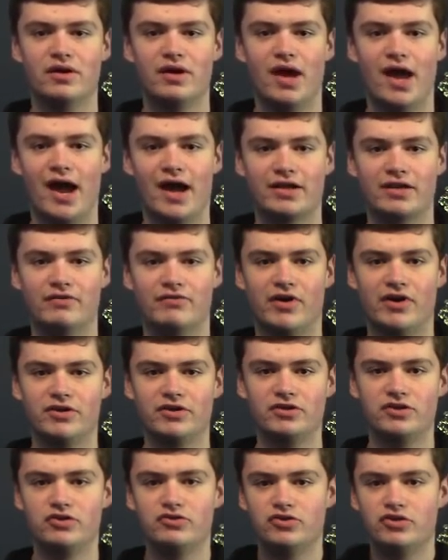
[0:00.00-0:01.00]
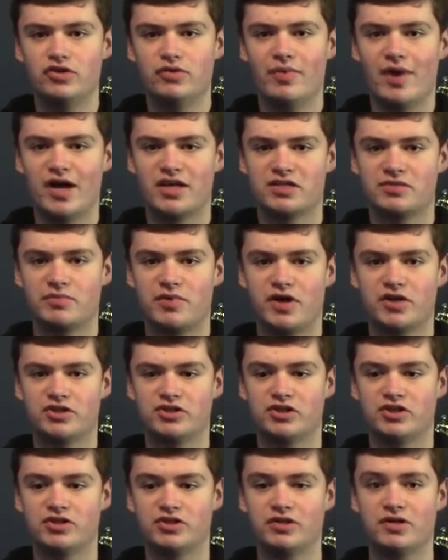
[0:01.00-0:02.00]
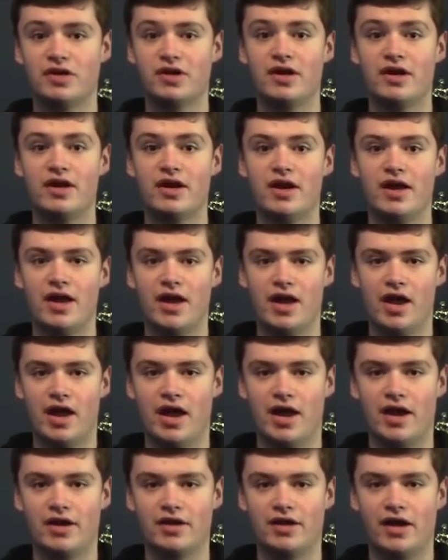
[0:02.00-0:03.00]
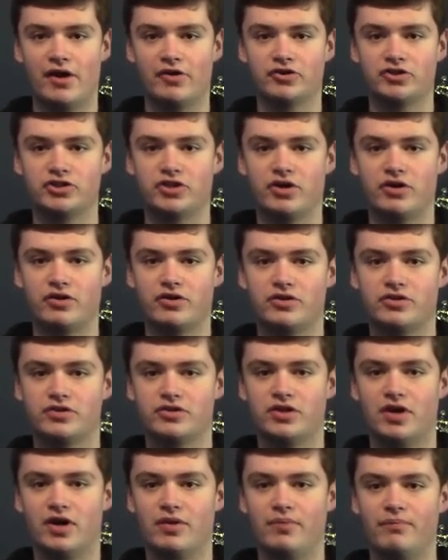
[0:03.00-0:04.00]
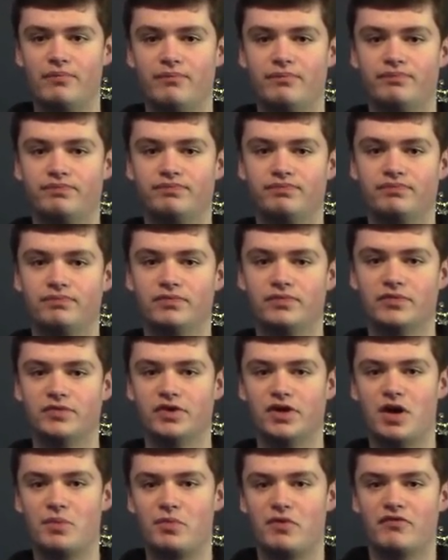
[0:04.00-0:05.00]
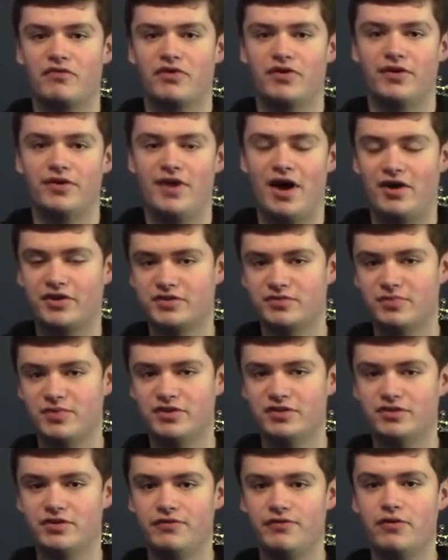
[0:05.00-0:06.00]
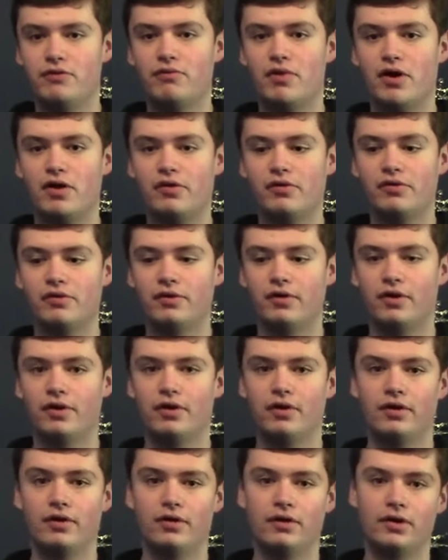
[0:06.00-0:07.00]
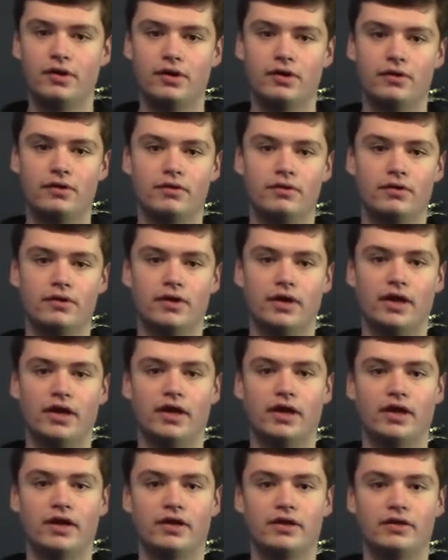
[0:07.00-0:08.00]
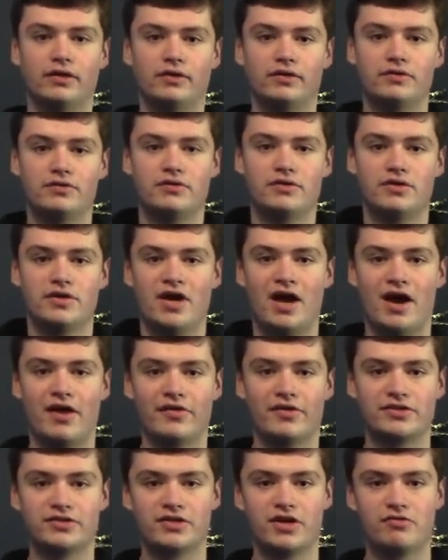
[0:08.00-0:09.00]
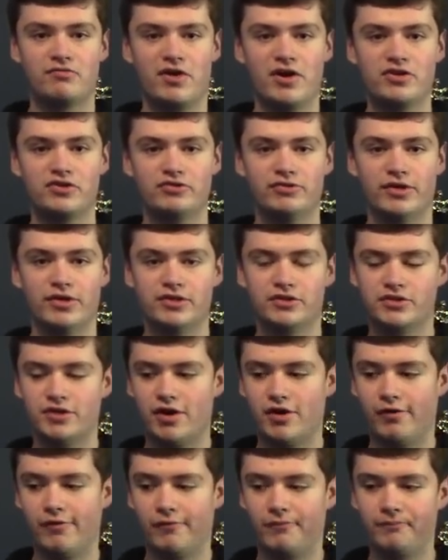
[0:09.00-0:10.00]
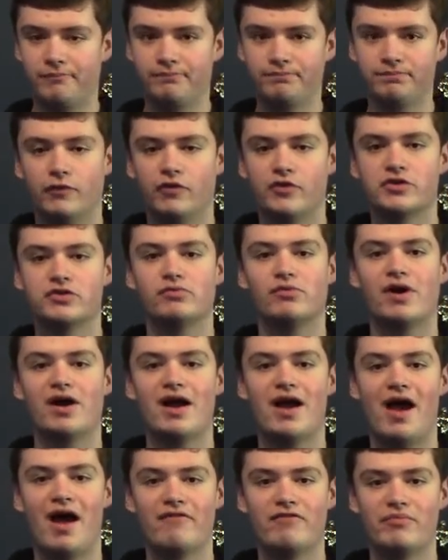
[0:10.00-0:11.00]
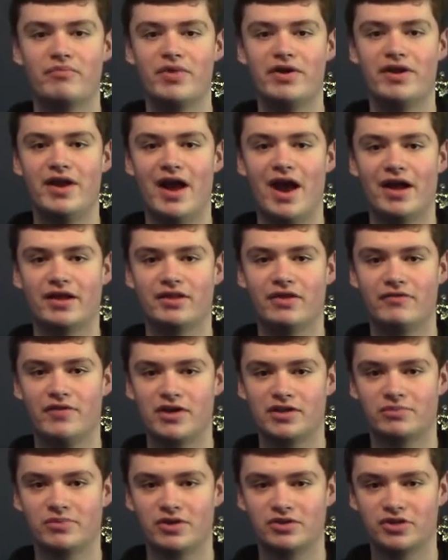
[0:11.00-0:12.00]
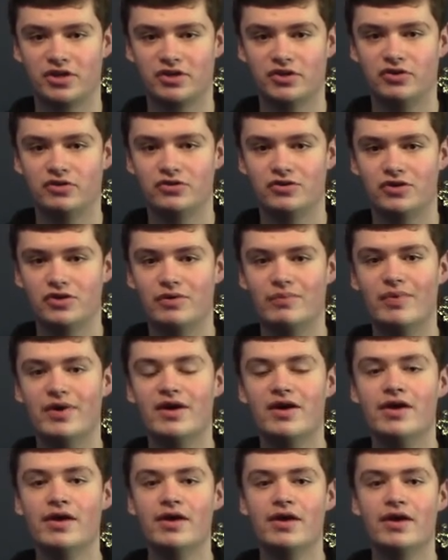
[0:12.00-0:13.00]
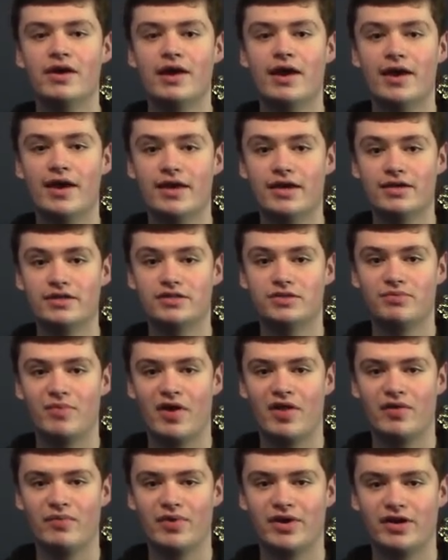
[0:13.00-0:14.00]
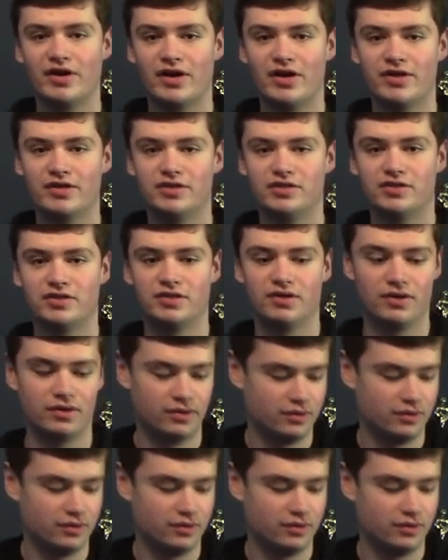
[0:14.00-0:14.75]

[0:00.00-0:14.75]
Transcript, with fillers: active on YouTube as much. And I'll share some couple of announcements if you will. And yeah, let's get right into it. So, the reason why I haven't been active as much on YouTube is mainly because,